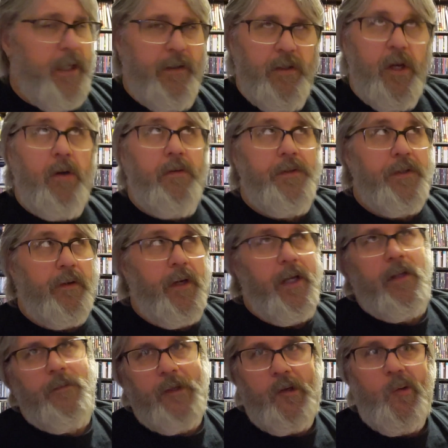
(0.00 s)
Yeah,
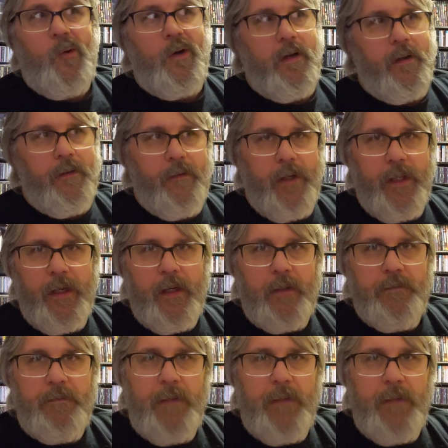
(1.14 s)
I'm a quarter of the way there.